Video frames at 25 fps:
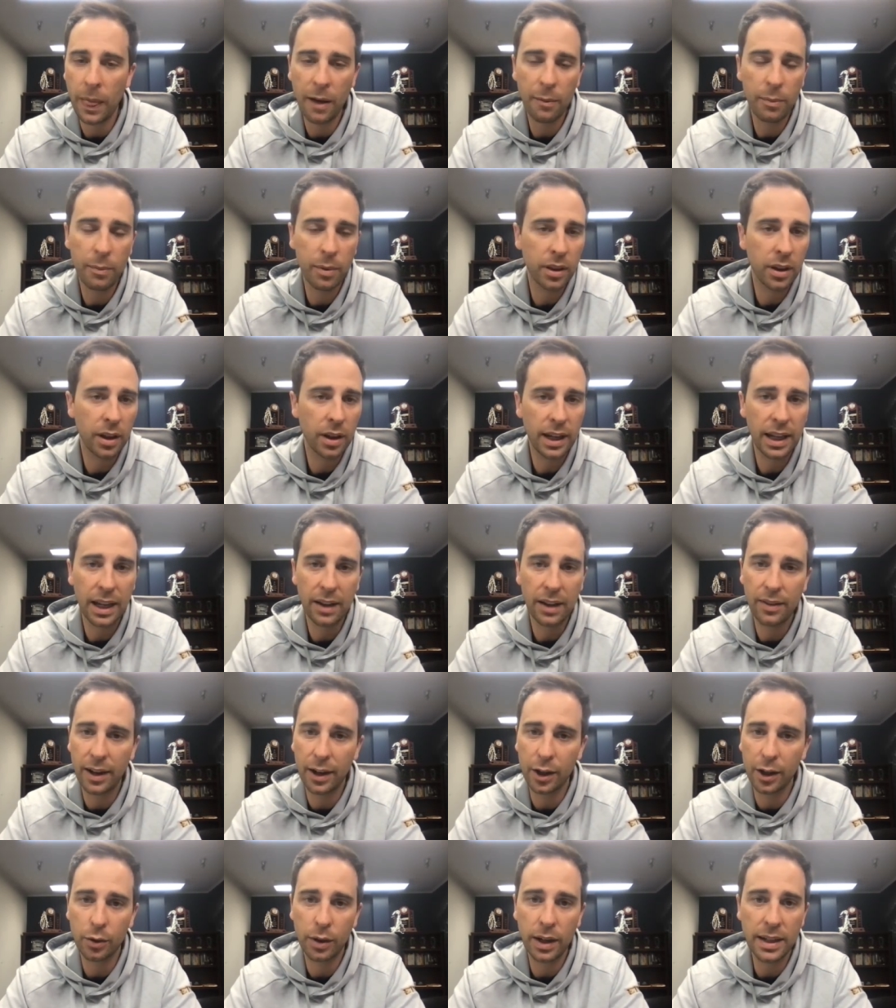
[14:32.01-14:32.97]
I've been lucky. I've
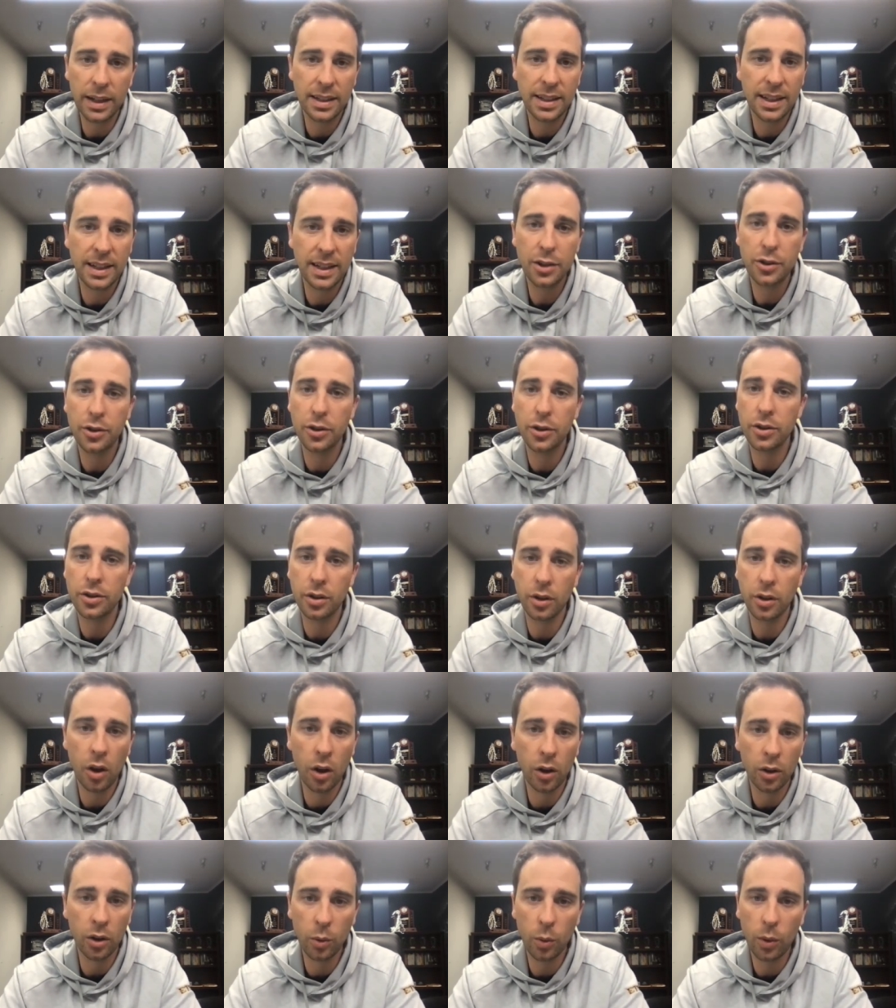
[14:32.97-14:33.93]
had great teachers
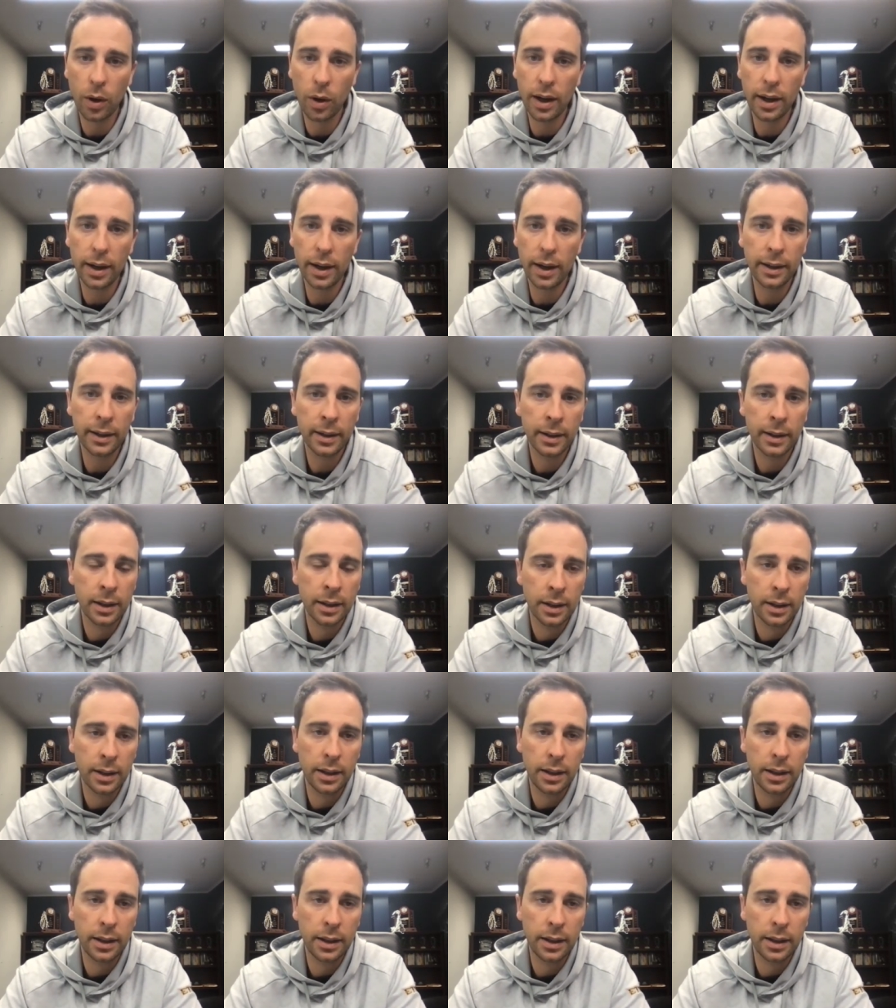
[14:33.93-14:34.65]
along the way.